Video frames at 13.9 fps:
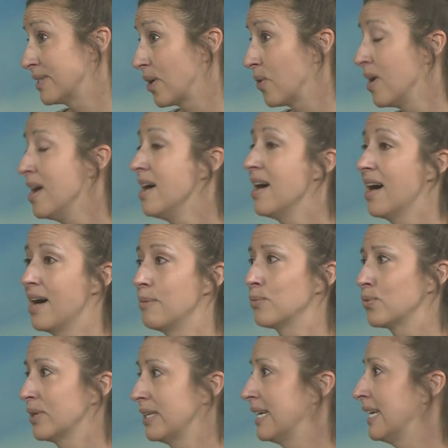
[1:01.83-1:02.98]
So
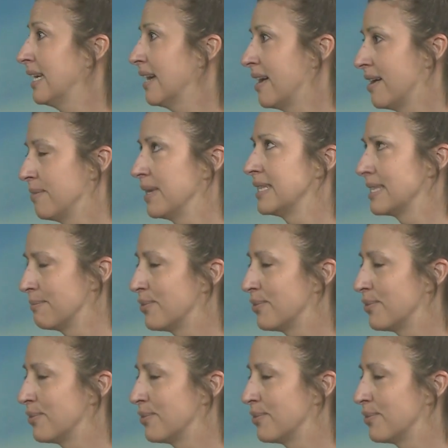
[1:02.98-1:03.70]
um, really, um, it's